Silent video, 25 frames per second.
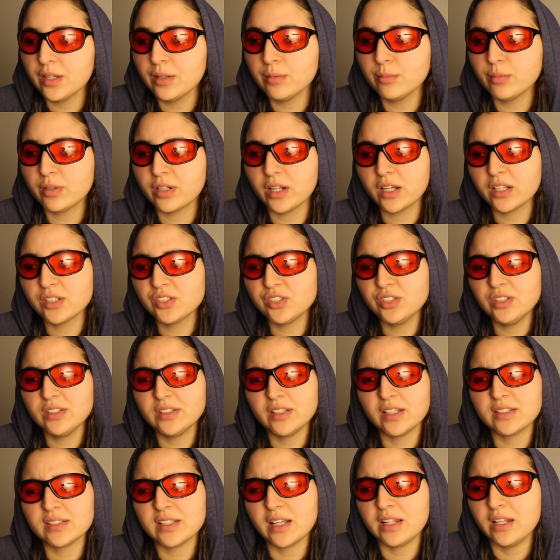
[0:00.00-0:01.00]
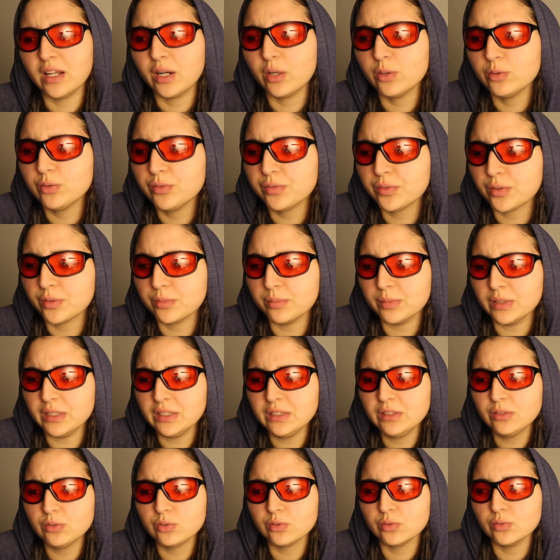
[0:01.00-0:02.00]
But actually, that allowed for
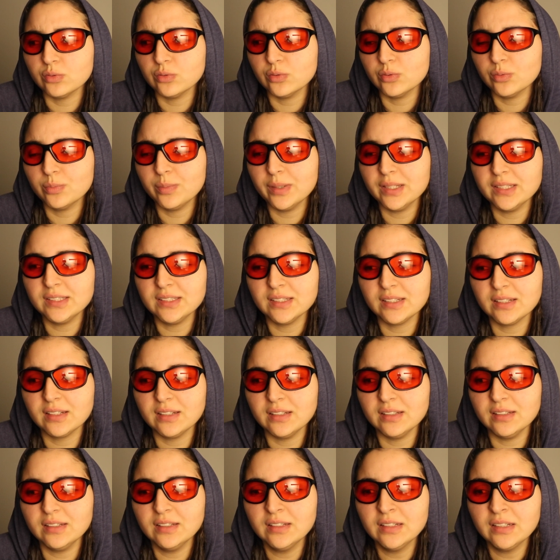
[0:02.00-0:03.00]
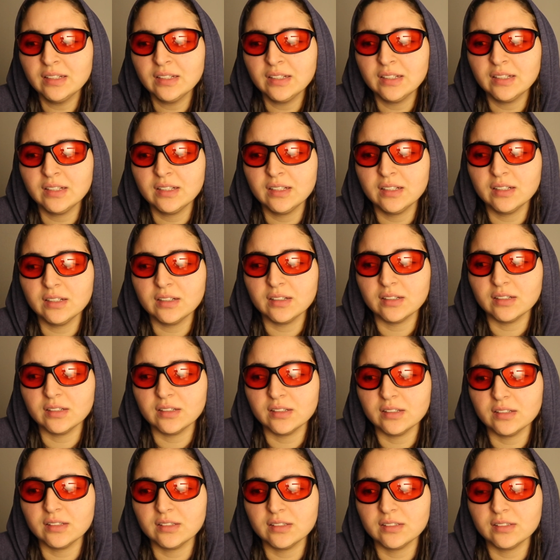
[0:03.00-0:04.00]
me to basically
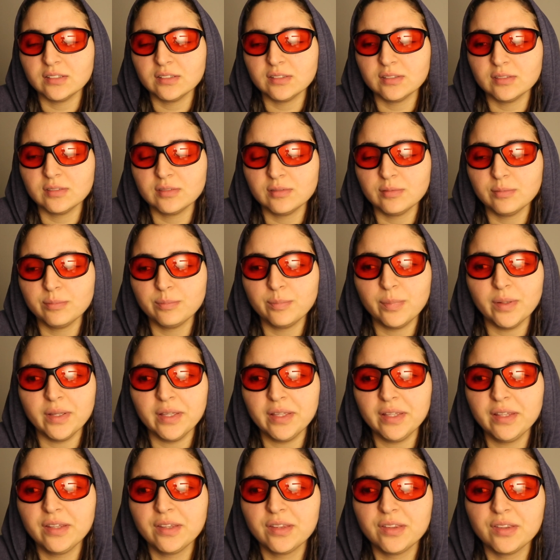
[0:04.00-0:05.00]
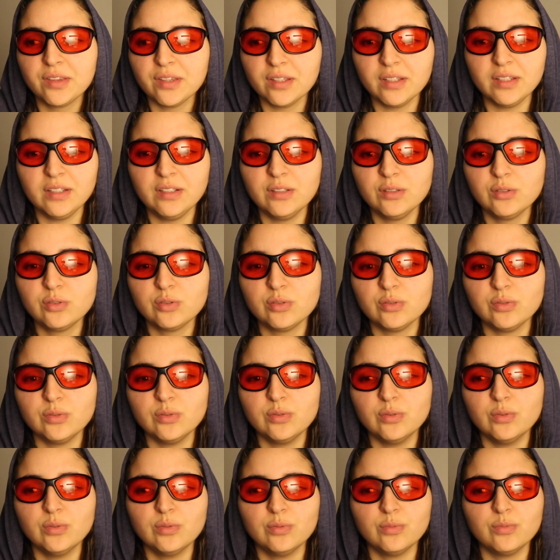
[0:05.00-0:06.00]
uh, bathe into
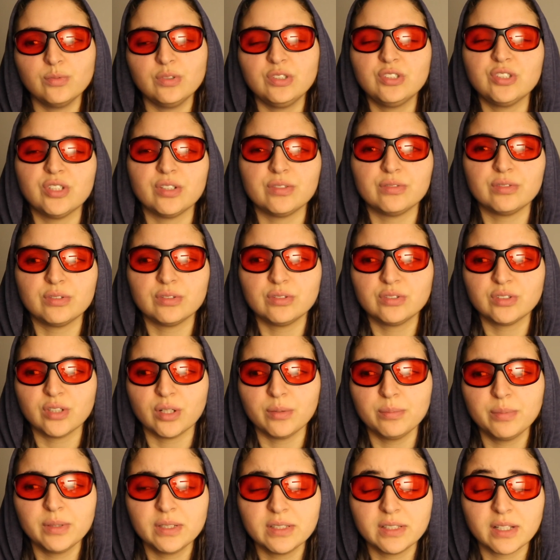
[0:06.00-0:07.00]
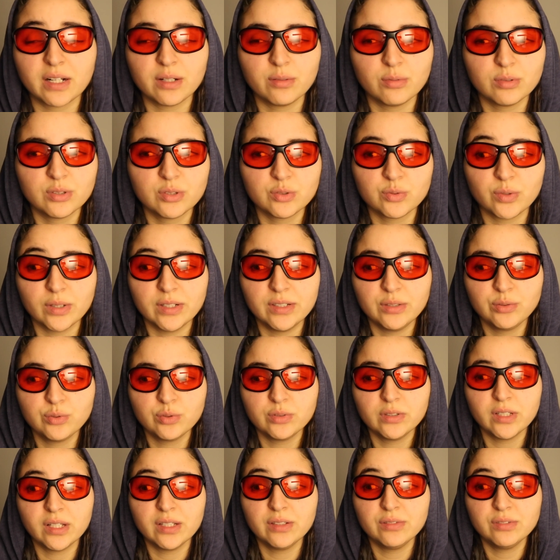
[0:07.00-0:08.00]
whichever topic that I was trying to
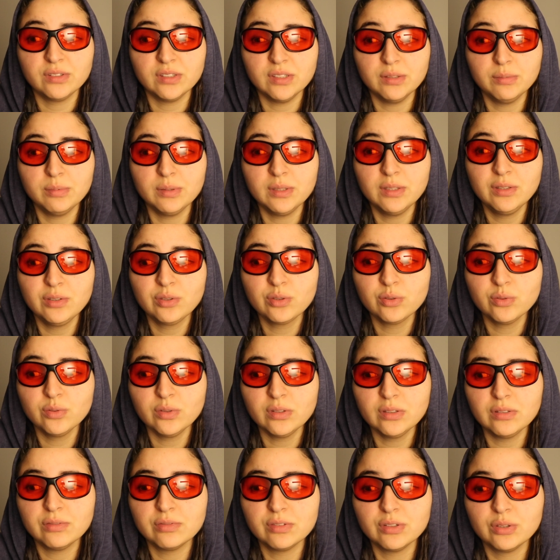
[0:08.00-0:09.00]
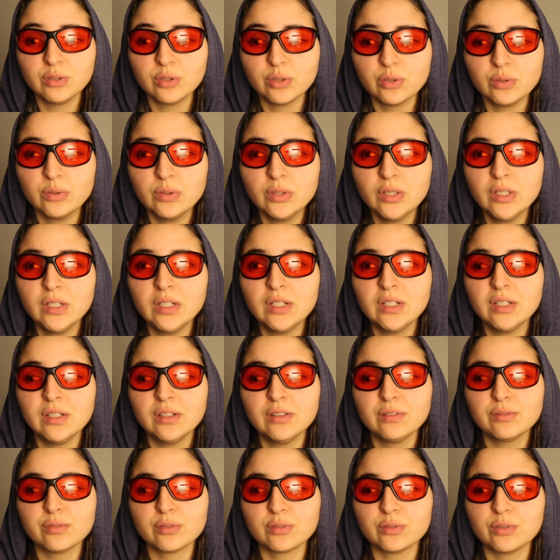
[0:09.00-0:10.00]
dive deep into, even though
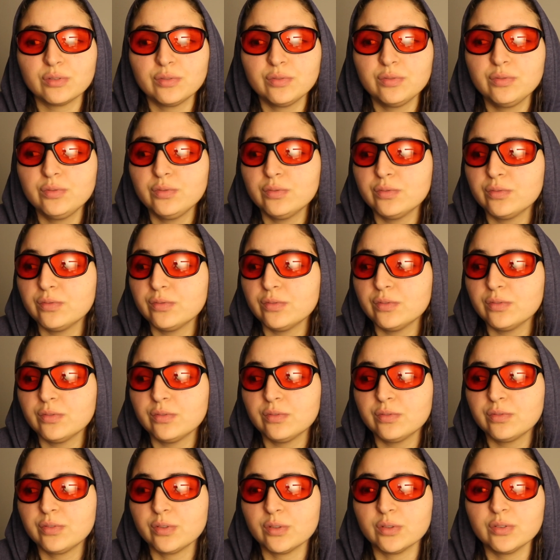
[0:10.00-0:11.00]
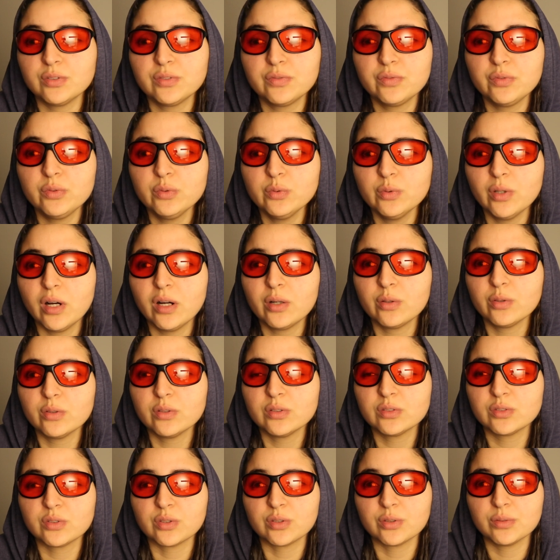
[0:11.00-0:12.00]
for the first few
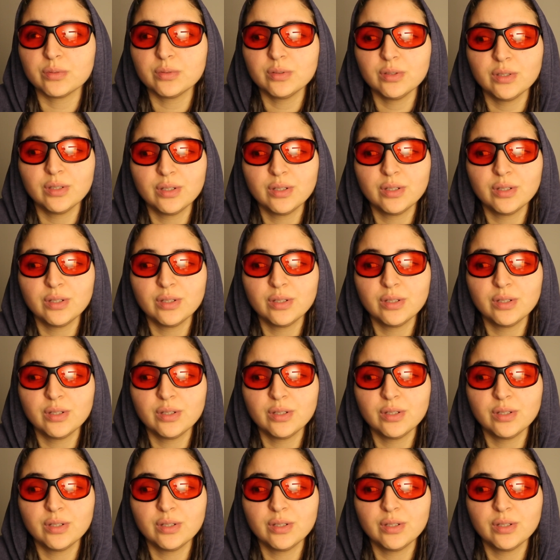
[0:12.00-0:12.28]
hours, or